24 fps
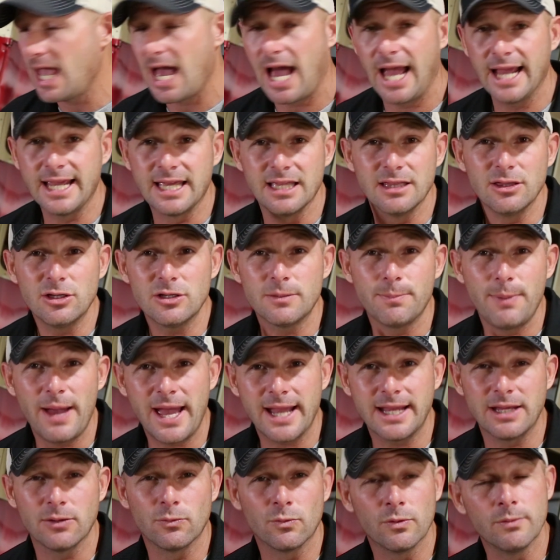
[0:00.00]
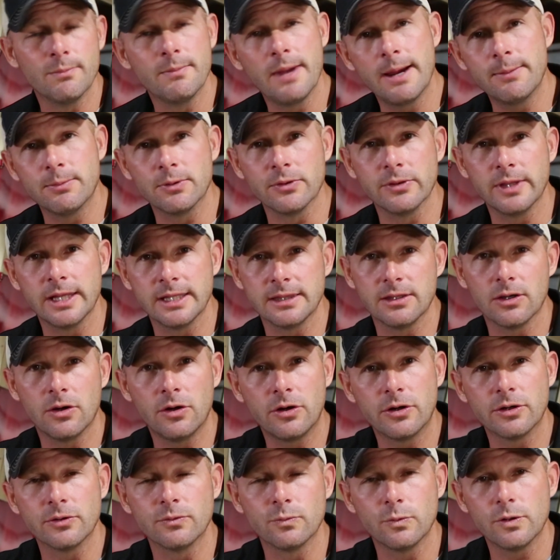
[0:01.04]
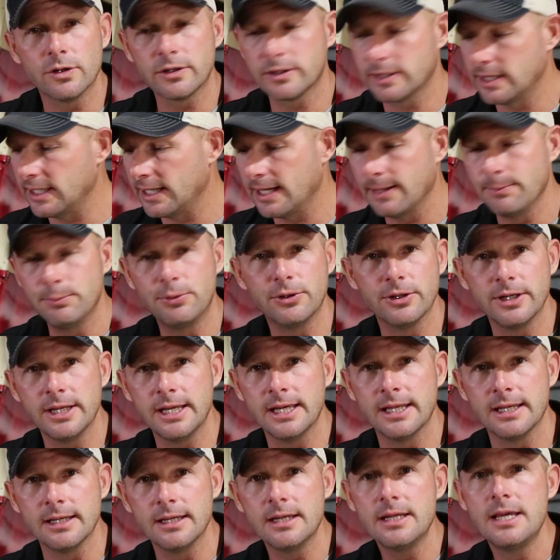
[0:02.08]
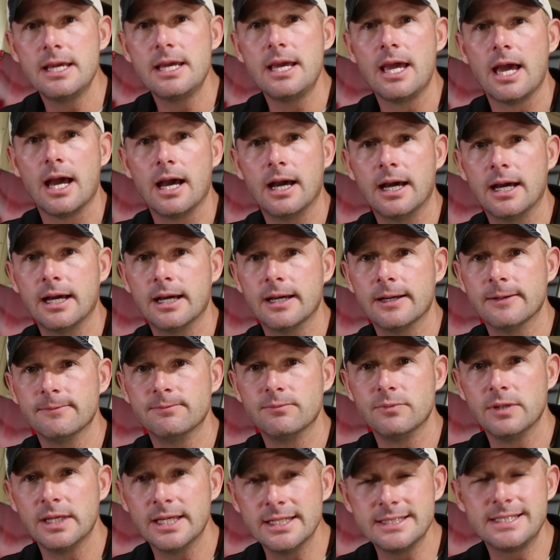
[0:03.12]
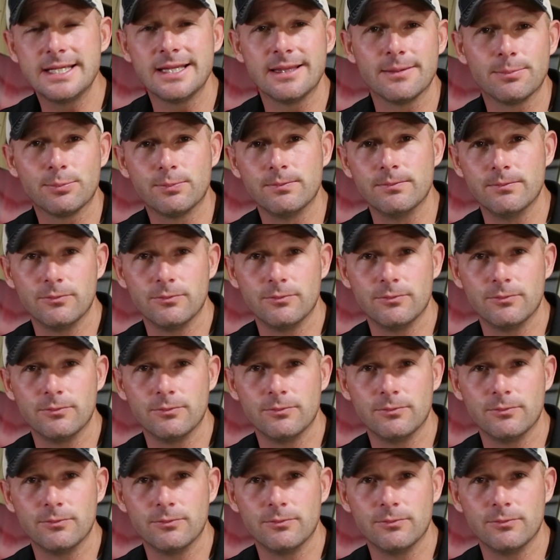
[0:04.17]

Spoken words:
I can look back and remember that the hard work that I put into the